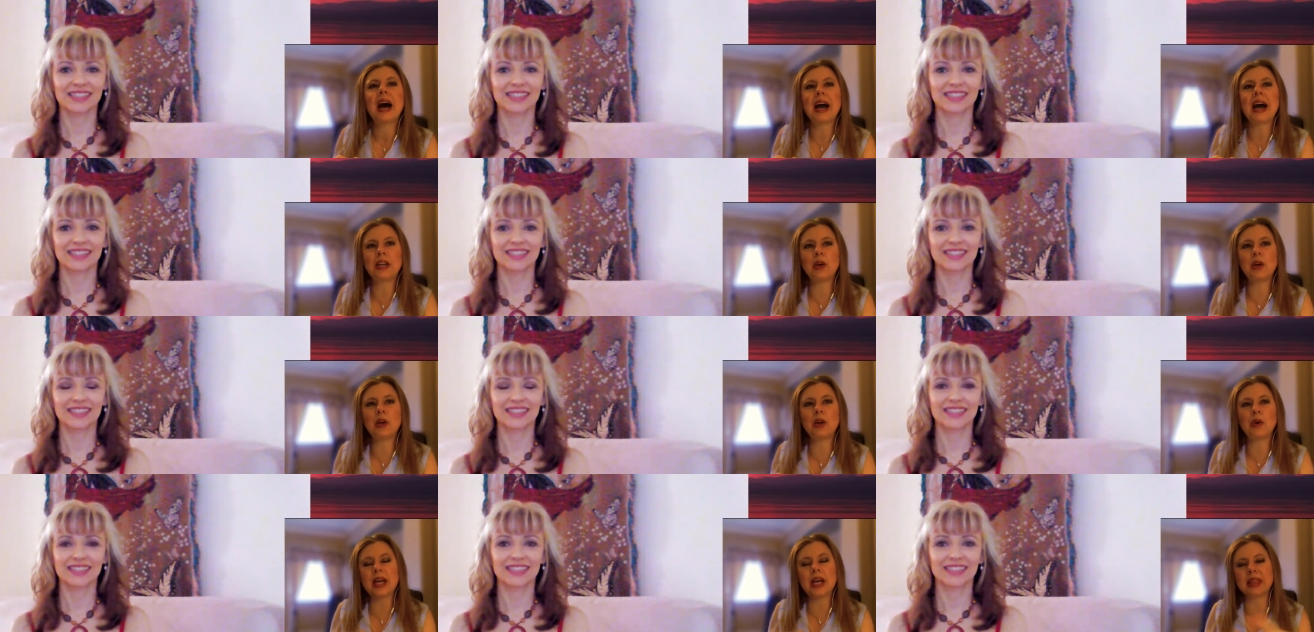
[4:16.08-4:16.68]
Speaker 1: I
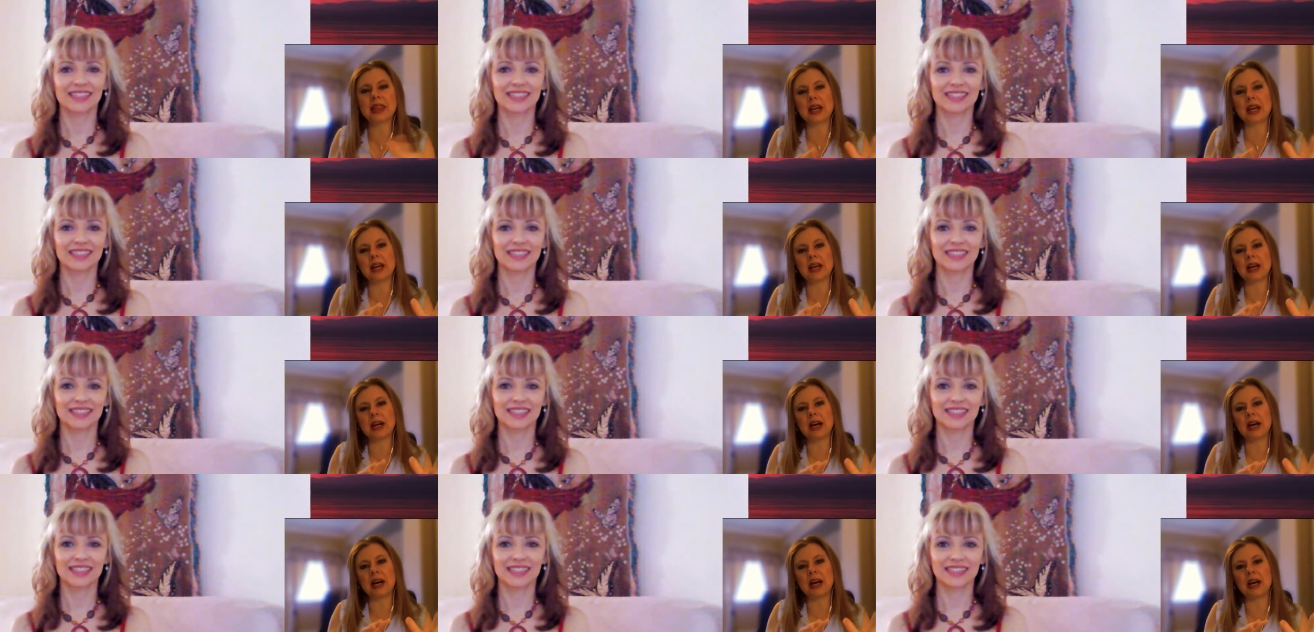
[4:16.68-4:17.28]
know that
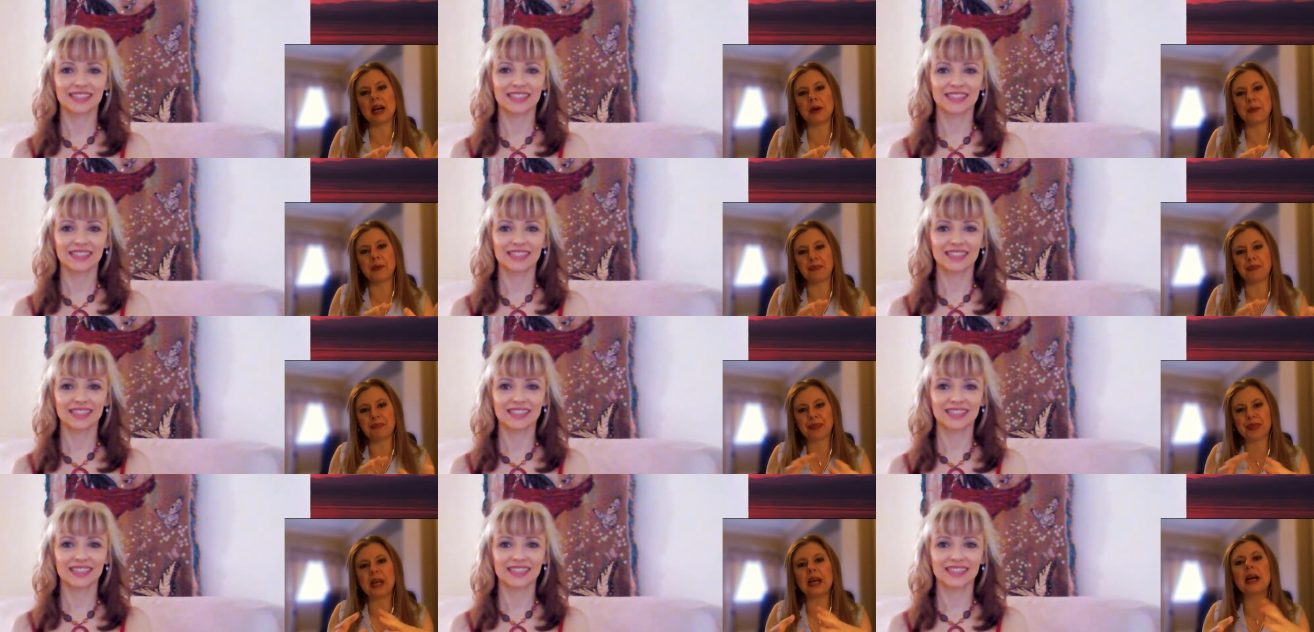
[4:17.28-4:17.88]
the
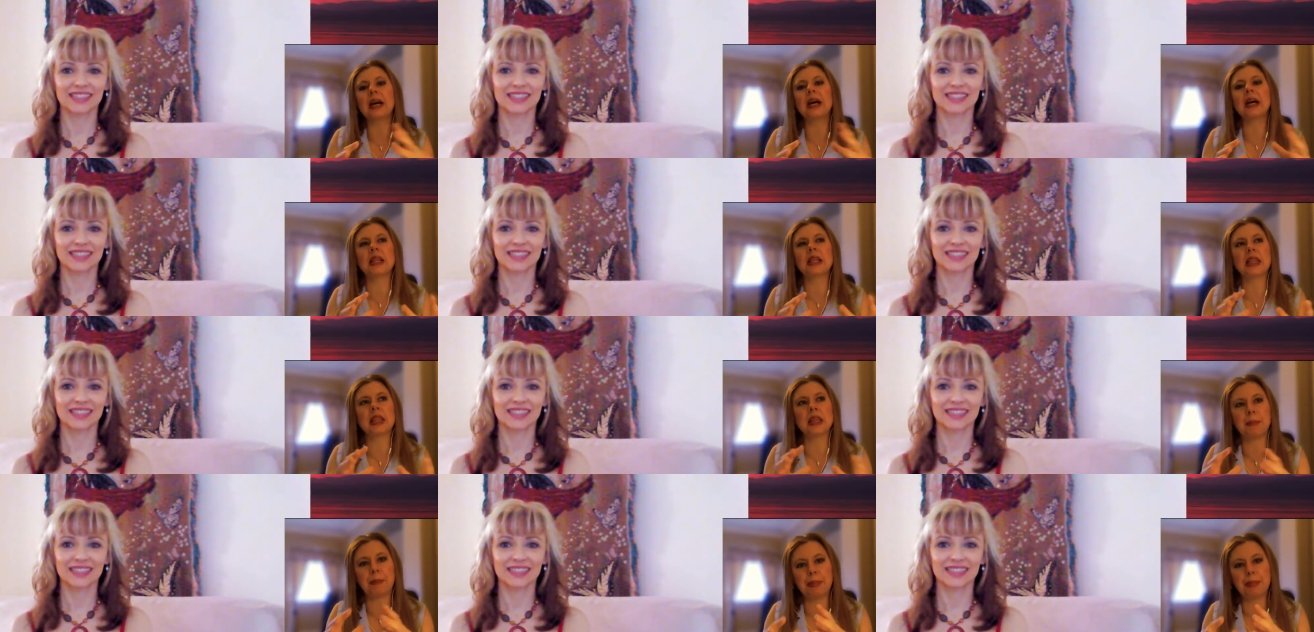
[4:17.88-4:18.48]
um, uh,
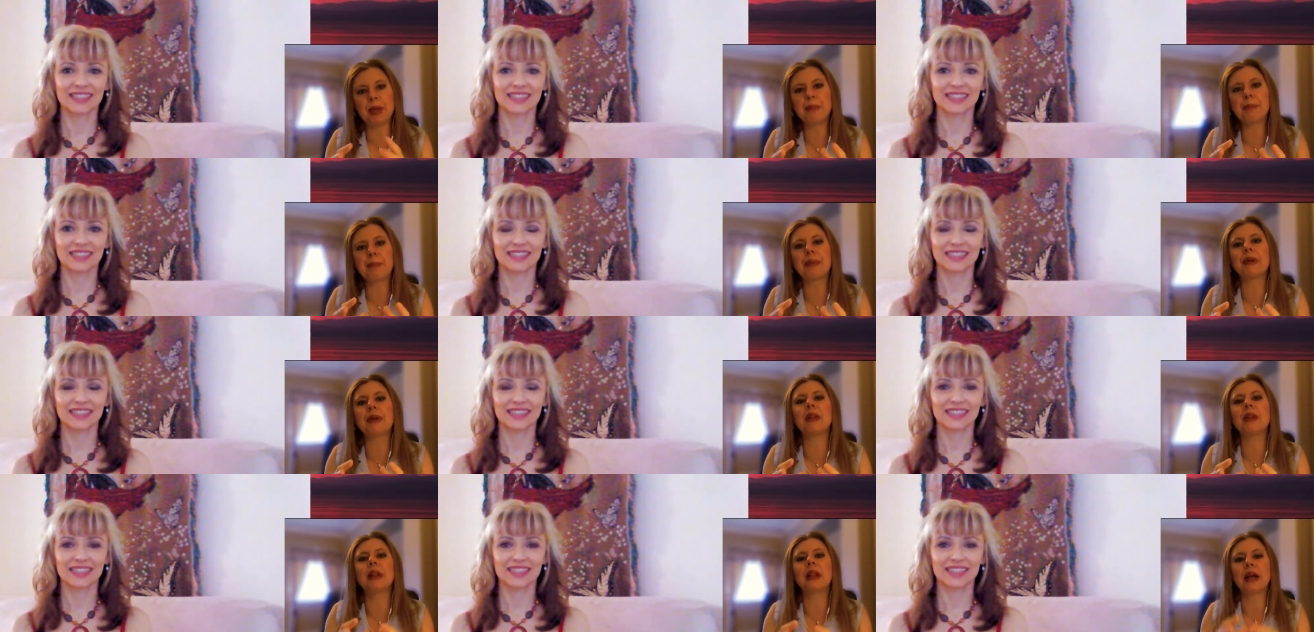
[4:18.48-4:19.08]
the
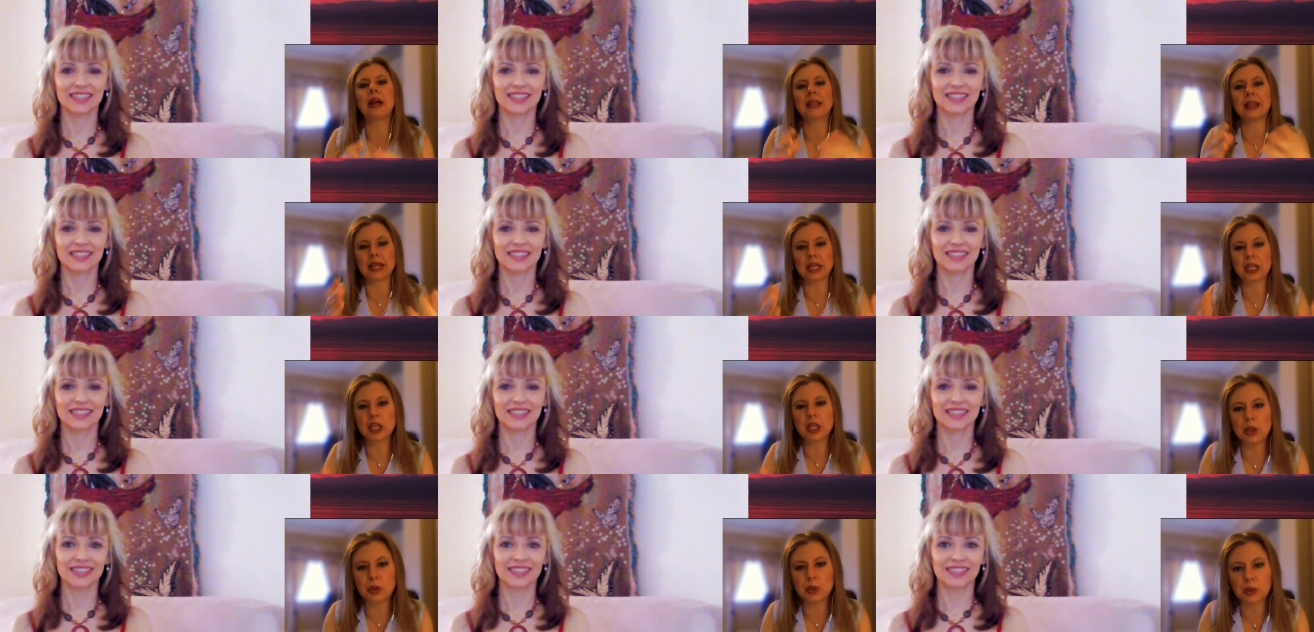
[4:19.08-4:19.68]
people like
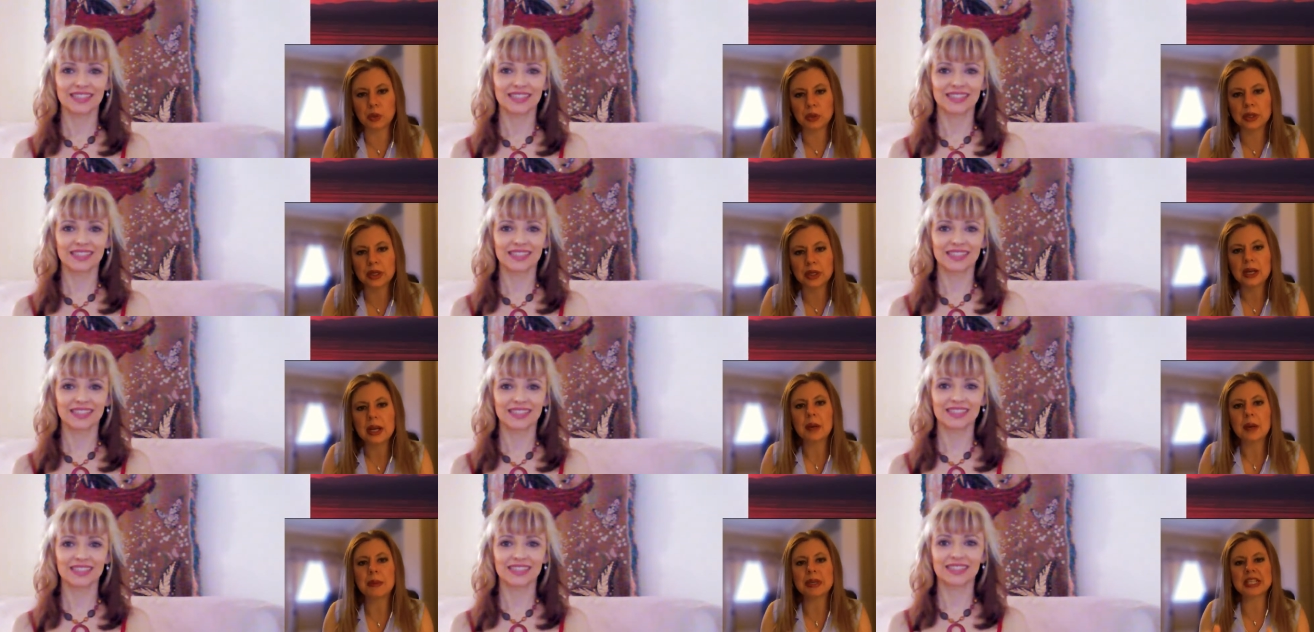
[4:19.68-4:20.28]
you,
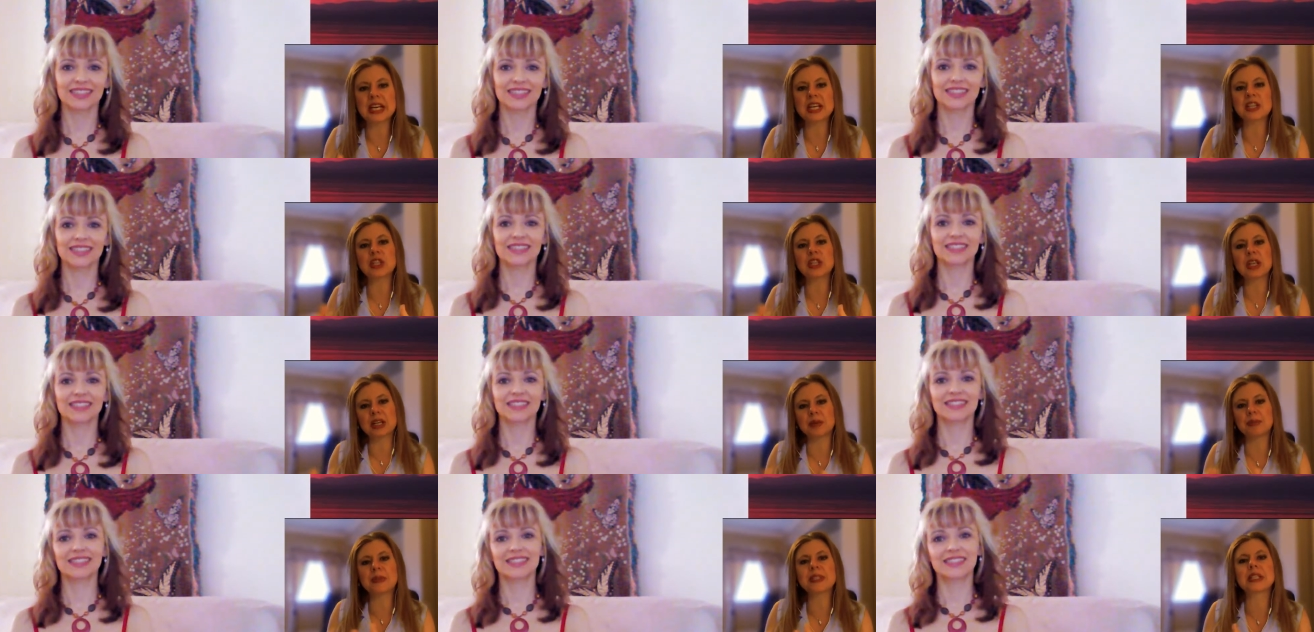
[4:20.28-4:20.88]
massage
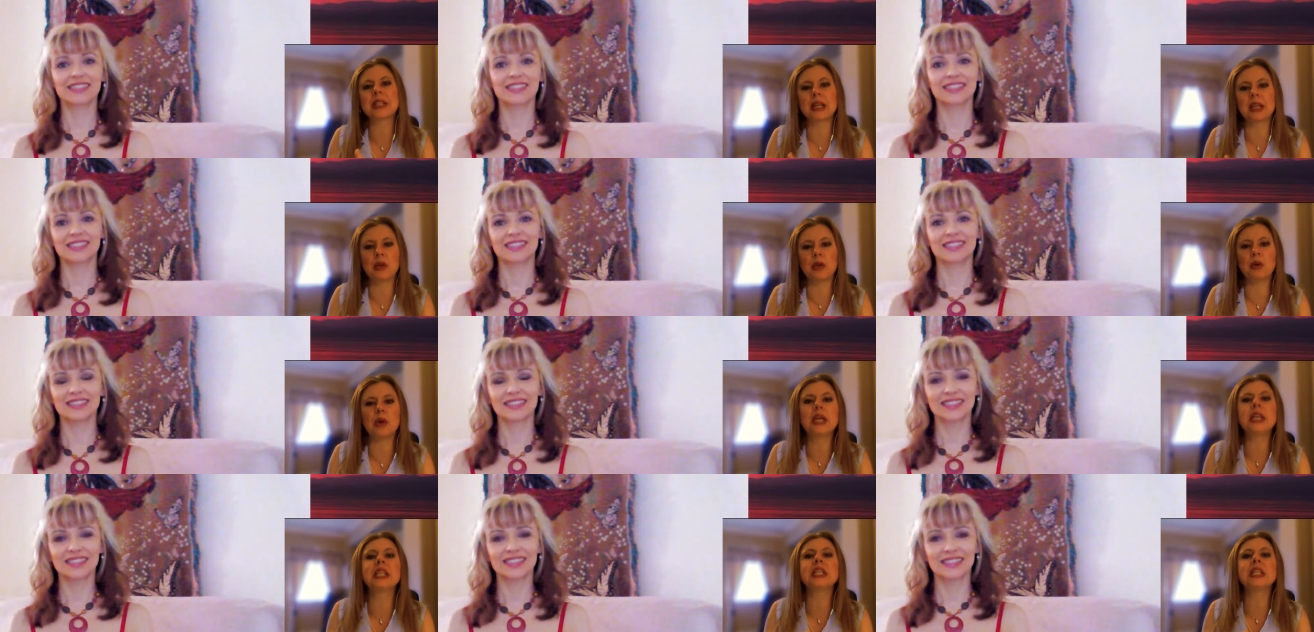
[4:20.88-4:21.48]
therapists like you,
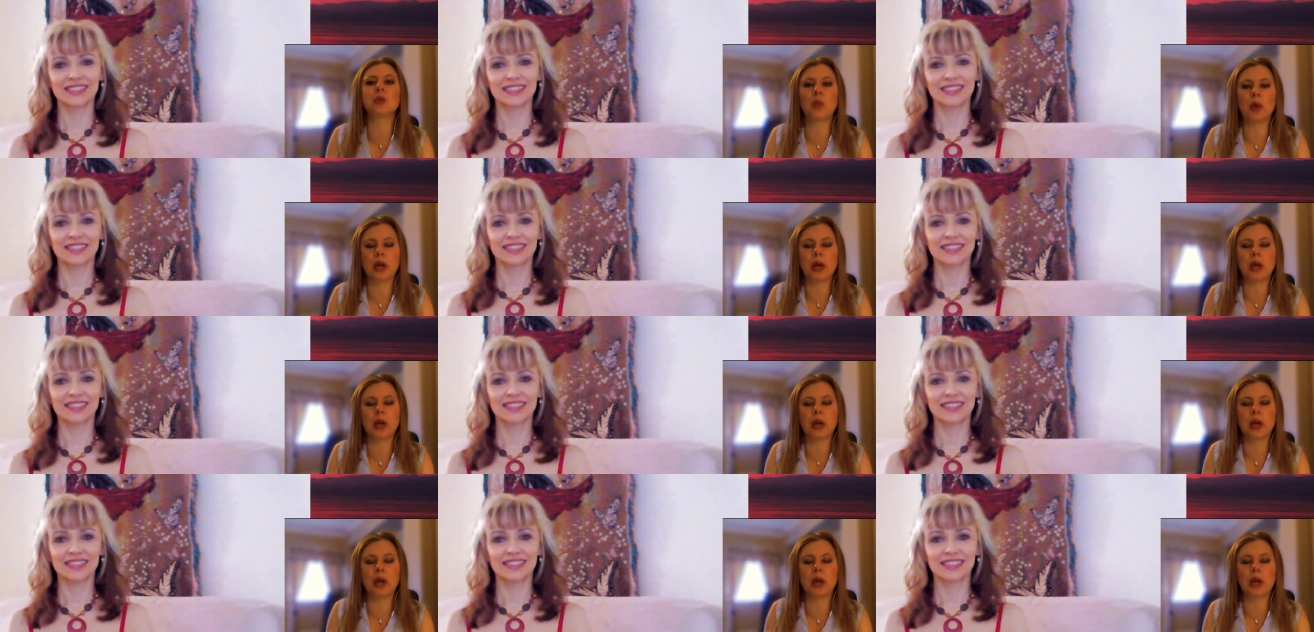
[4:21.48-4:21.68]
it is